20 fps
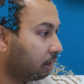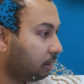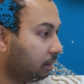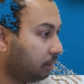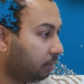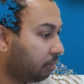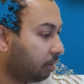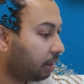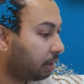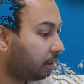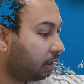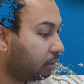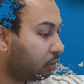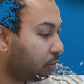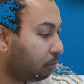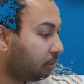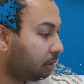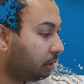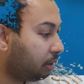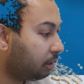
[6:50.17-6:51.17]
directly
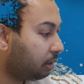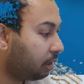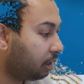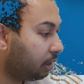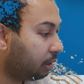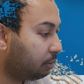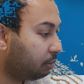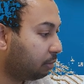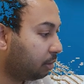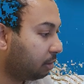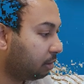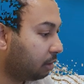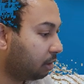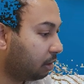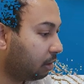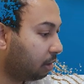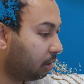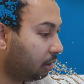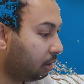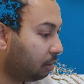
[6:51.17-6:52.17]
communicate with the
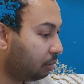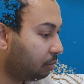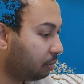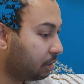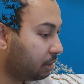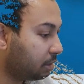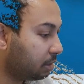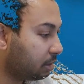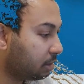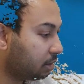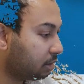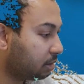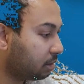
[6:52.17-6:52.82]
OSS